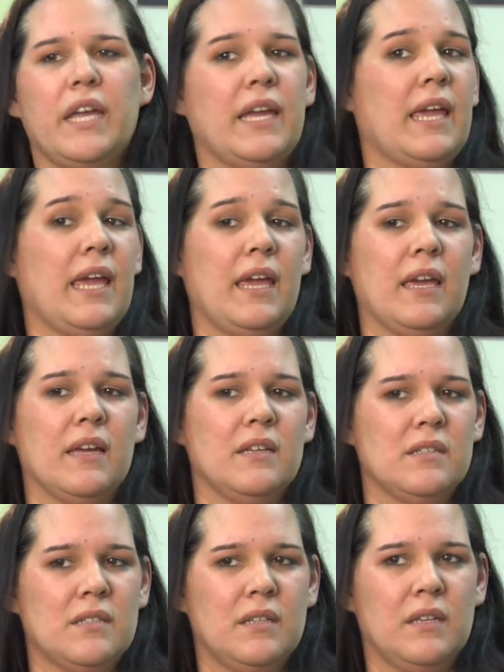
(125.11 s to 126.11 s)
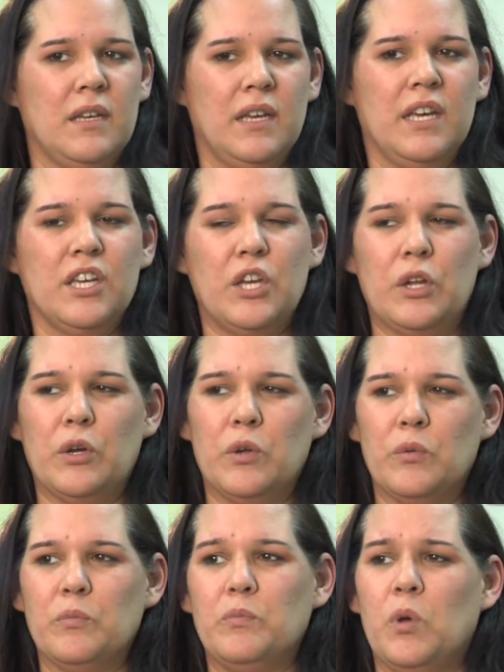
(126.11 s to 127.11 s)
He can't, you
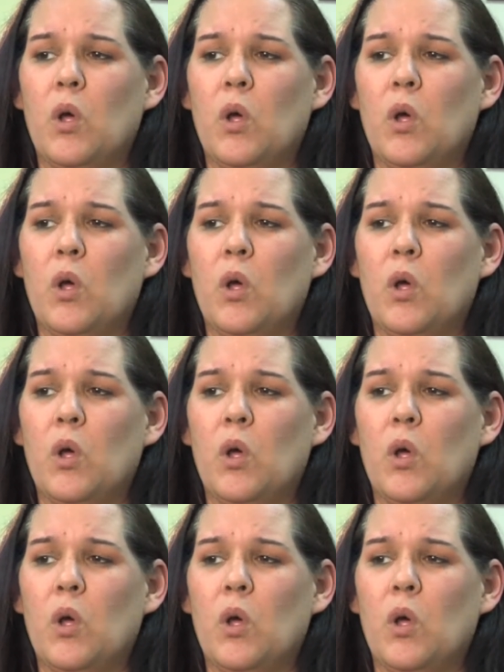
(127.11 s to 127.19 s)
know,